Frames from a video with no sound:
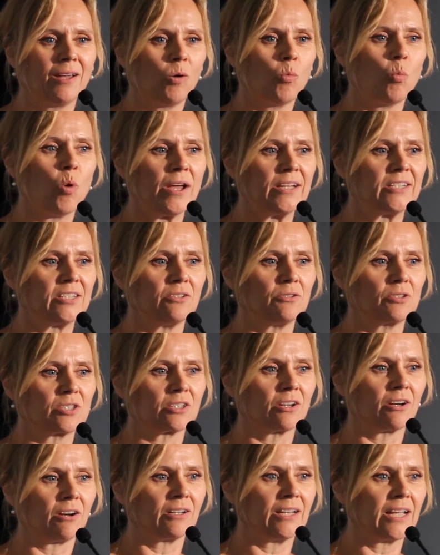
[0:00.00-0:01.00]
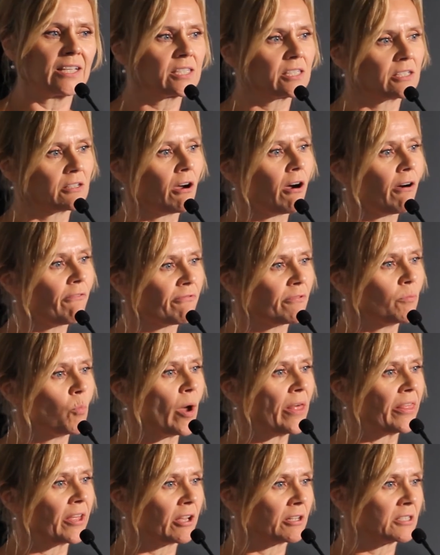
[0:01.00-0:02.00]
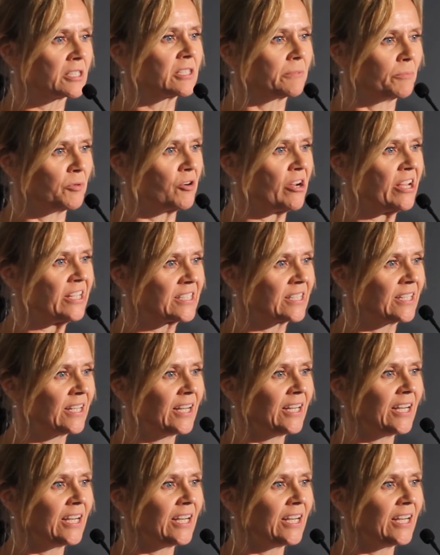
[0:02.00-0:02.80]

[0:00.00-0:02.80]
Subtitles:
Where do you start? Let's start from where the customer is.